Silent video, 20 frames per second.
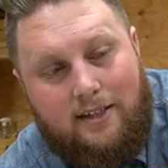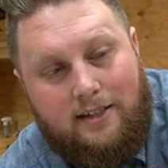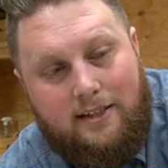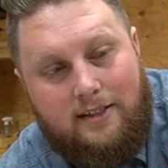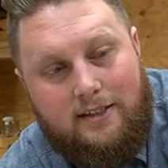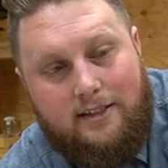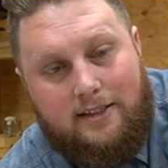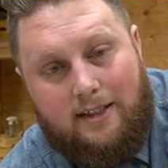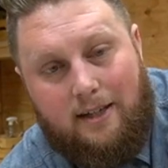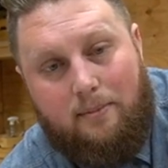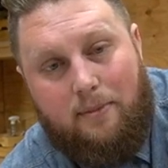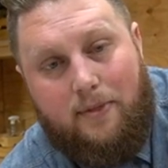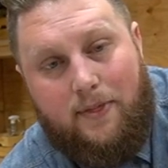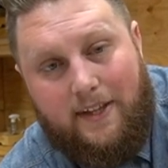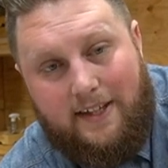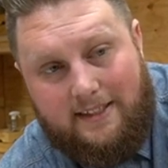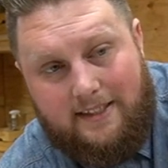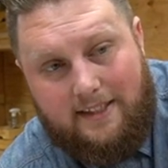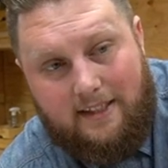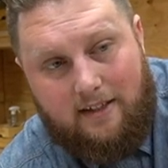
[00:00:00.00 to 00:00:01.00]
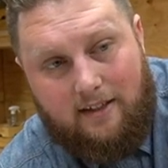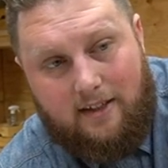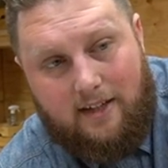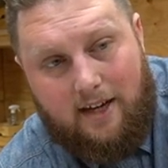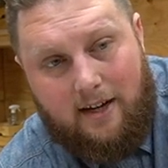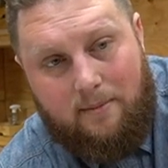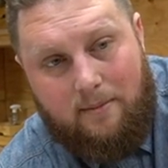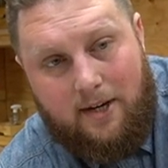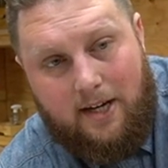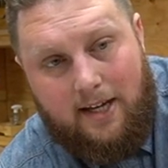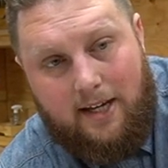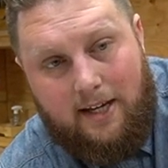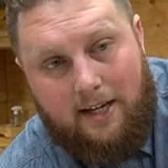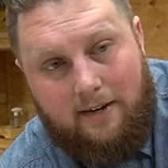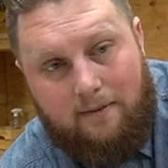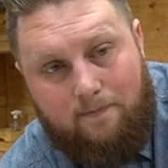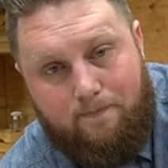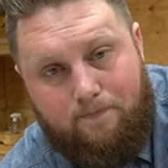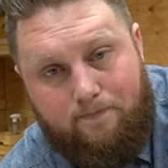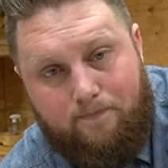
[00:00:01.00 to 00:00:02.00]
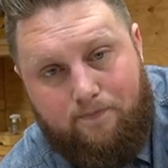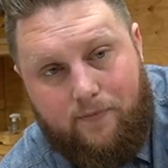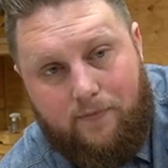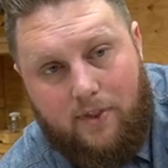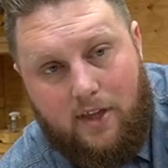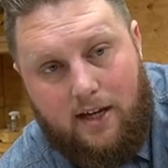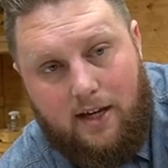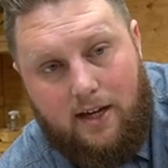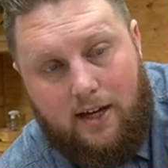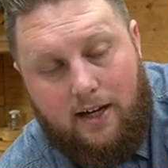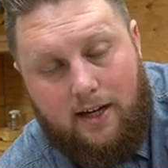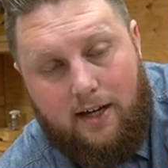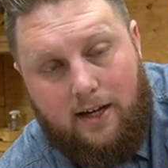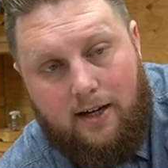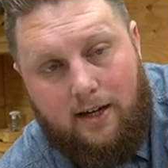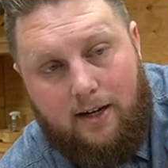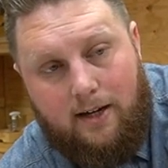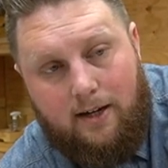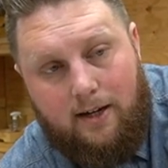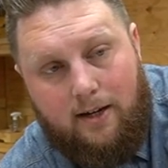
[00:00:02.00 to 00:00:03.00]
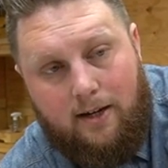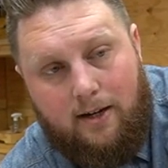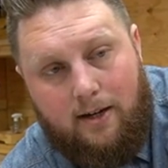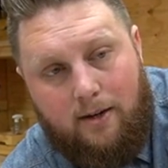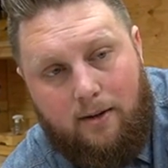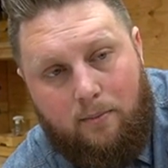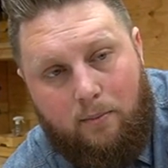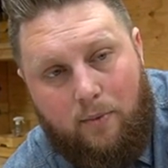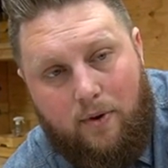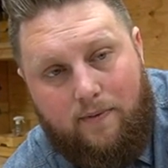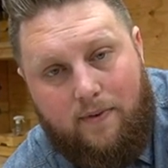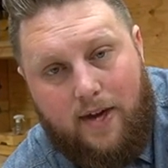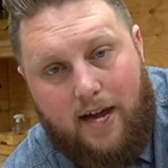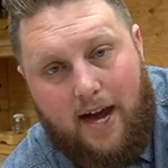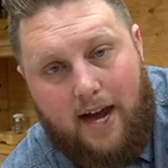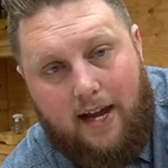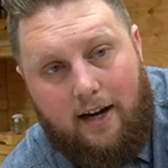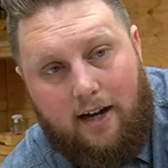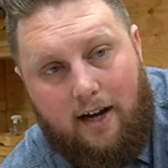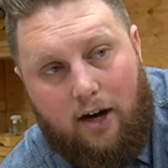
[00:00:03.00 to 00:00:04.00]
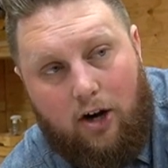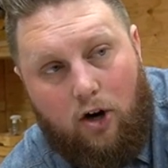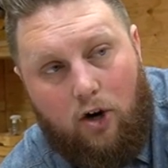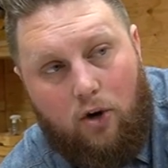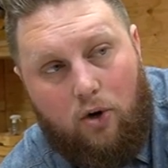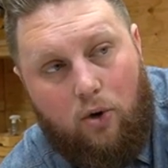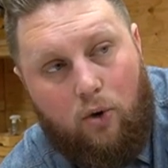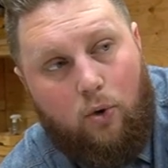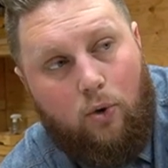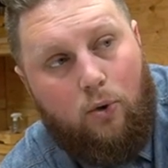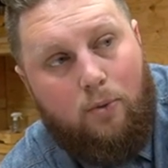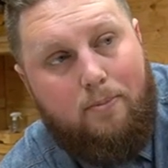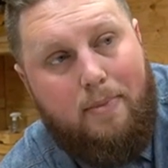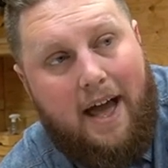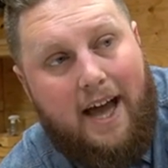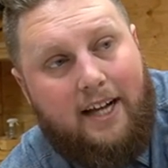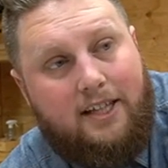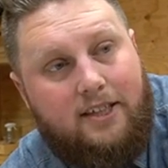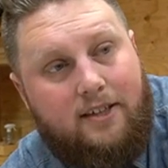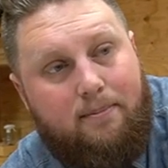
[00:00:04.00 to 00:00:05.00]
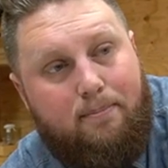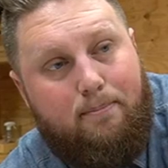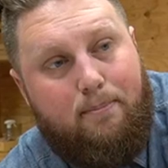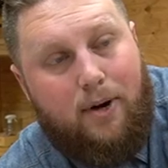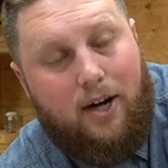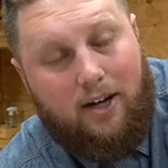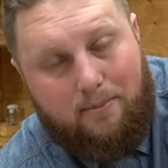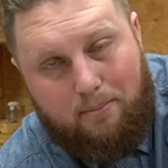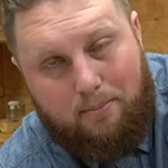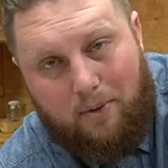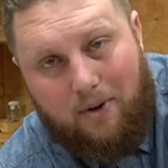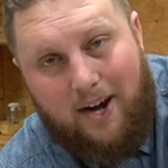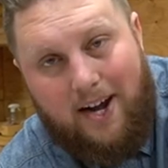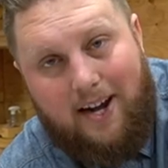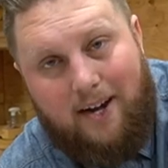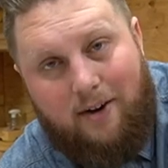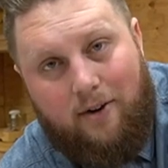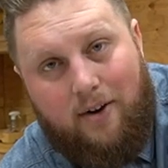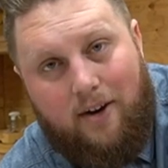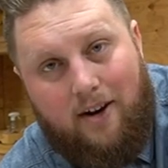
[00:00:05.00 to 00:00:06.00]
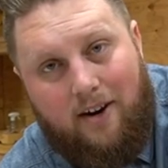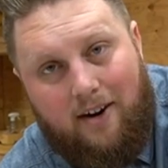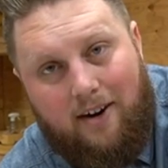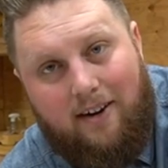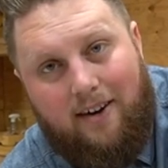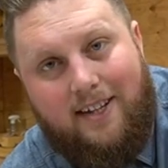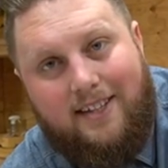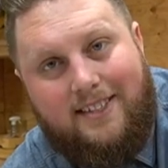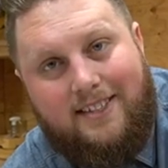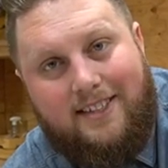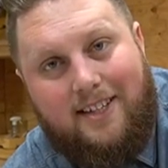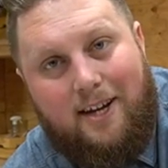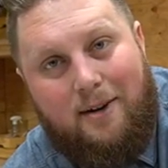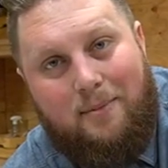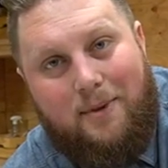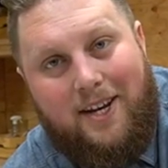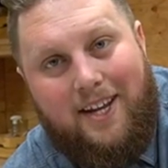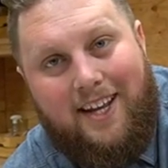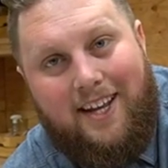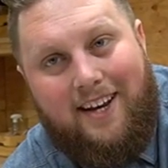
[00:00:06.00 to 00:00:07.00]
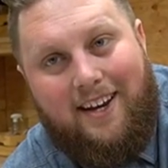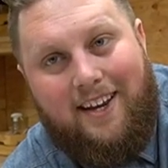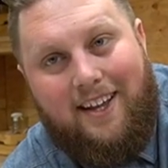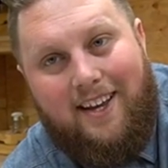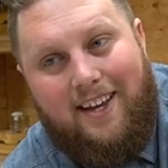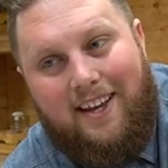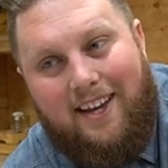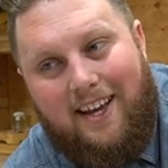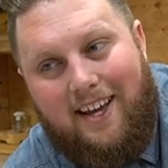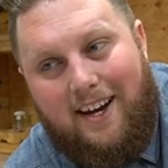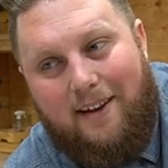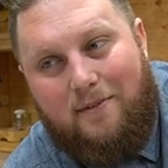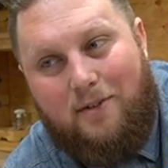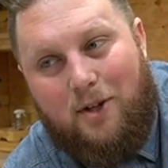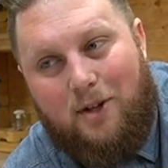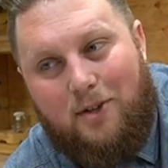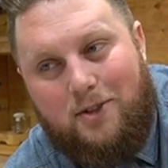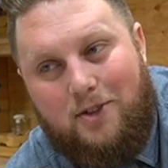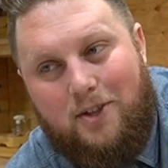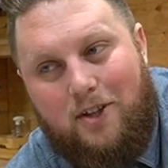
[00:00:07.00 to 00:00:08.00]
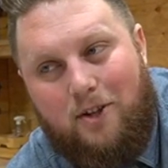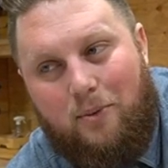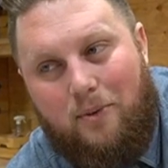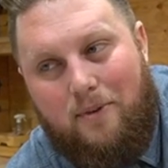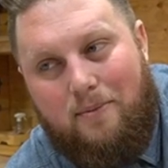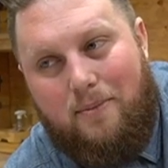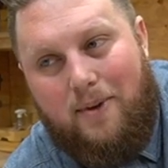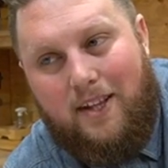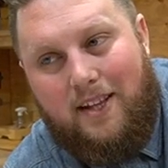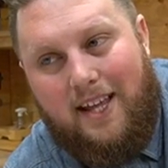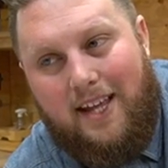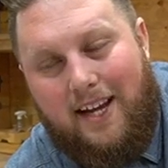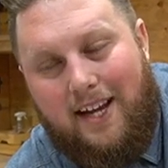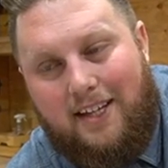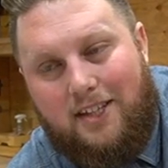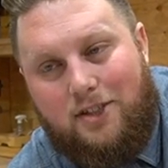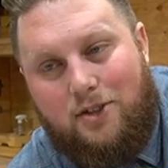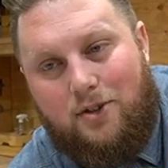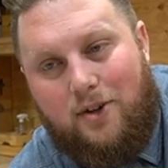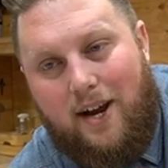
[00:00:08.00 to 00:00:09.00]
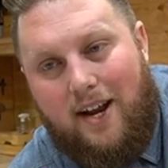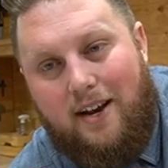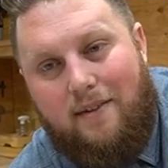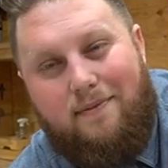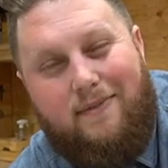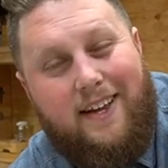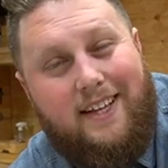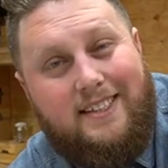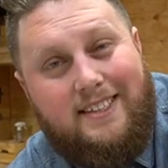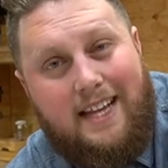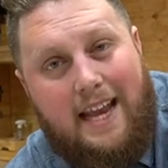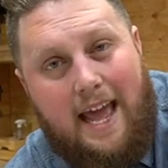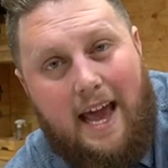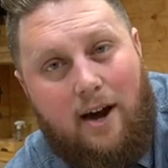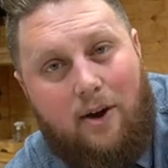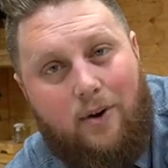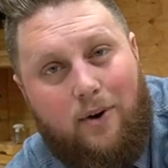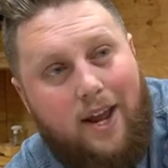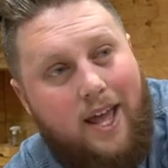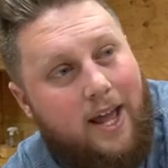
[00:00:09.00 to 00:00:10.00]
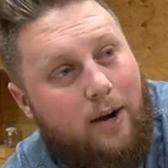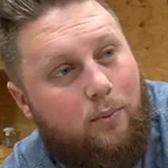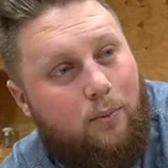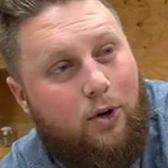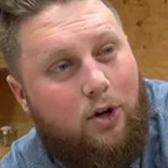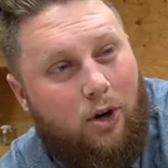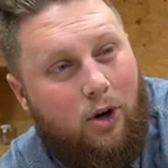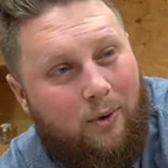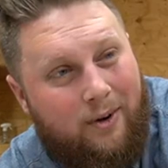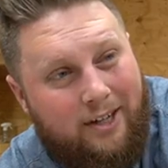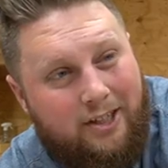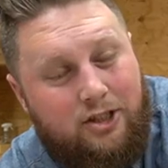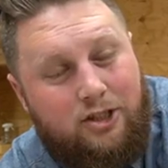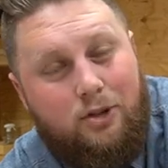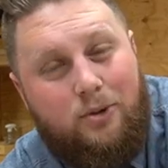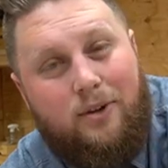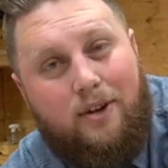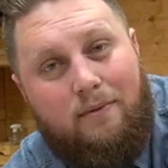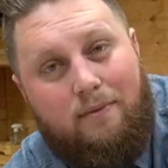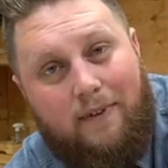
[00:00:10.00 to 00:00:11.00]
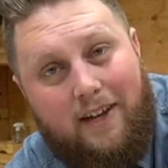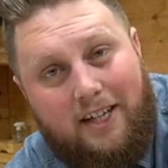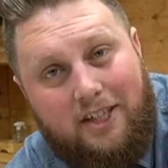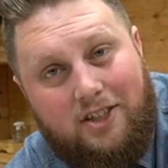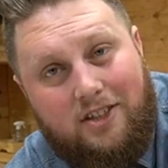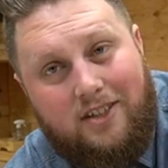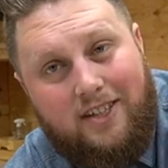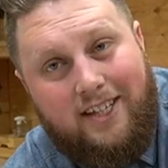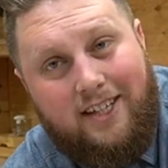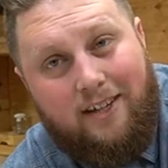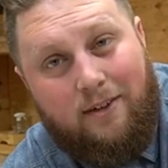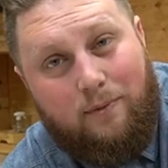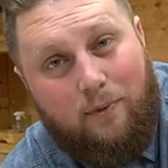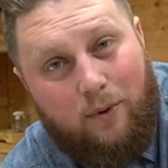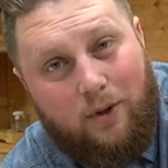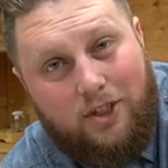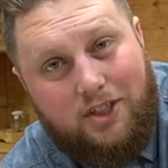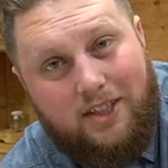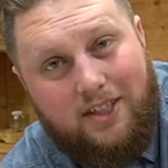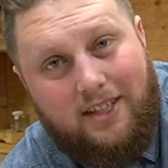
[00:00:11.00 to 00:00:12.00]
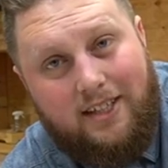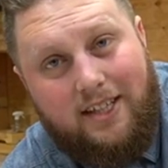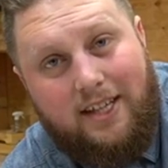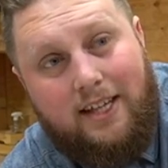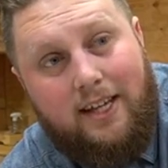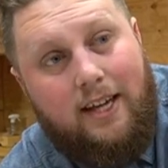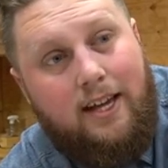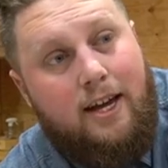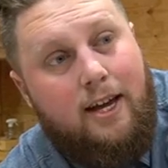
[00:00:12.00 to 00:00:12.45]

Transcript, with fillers: Some things that are coming in, um, we've got a whole batch of Buck Brown harness coming in. And I've told you that we've been like trying to phase it out, and we're going to eventually, unfortunately.